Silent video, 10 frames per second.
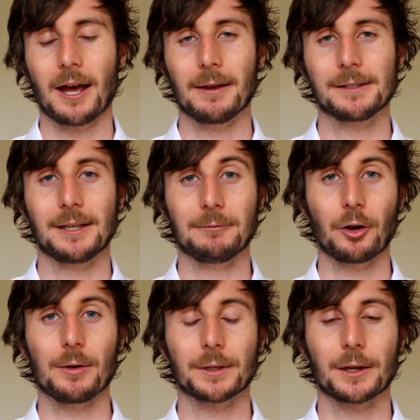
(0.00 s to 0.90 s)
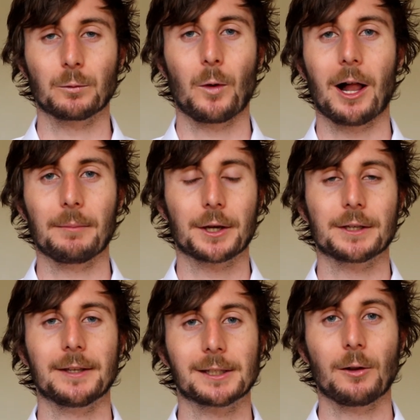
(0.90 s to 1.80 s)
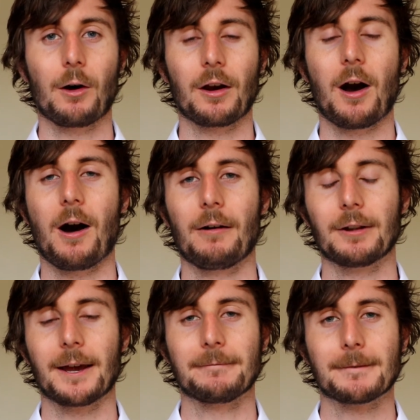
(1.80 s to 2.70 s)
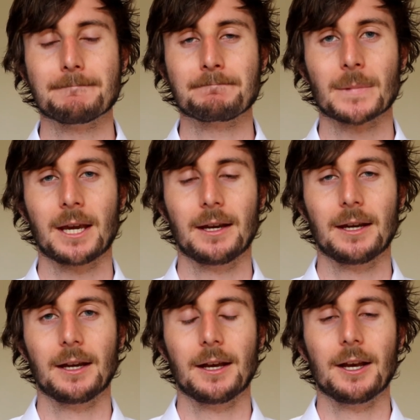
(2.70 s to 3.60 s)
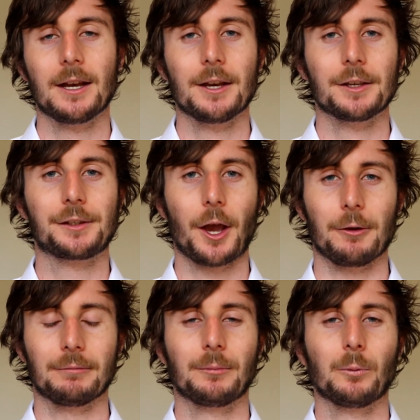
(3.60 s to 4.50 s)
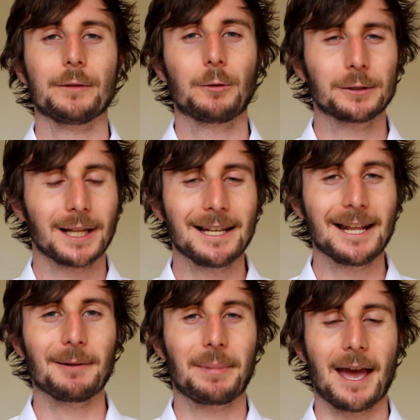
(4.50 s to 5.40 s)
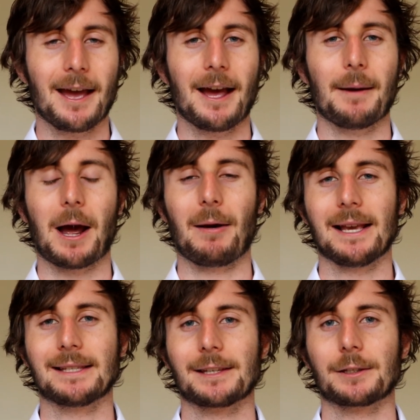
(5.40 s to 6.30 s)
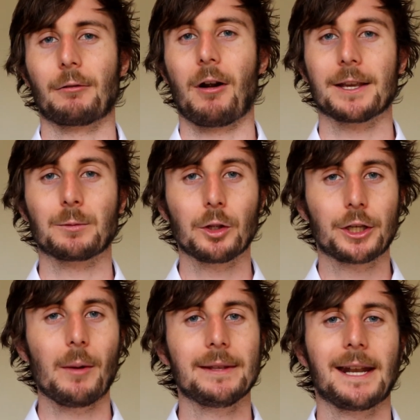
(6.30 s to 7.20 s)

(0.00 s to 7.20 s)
syndromes as well because of its long half-life. So, we talked a little bit about SSRIs, and we'll go into